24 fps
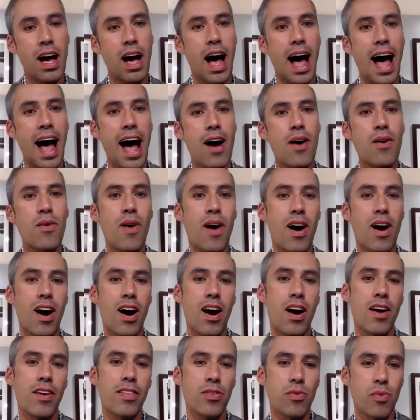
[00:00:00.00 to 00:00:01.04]
How
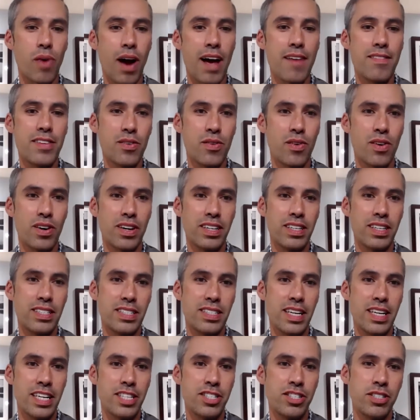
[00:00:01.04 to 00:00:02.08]
are thriving
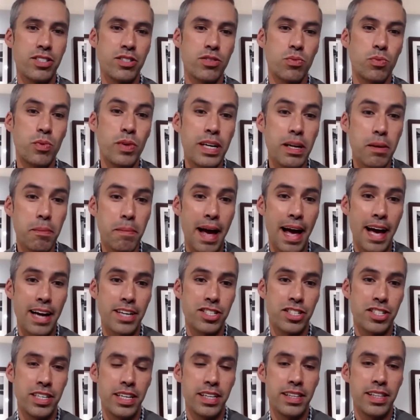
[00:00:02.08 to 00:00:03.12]
organizations
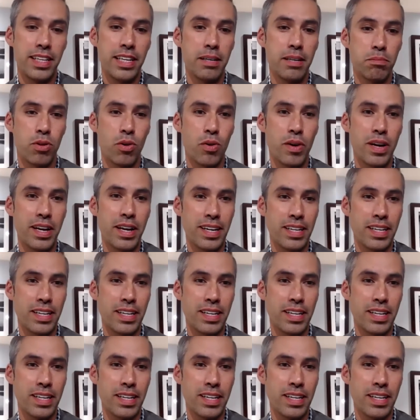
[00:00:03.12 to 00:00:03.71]
reimagining the employee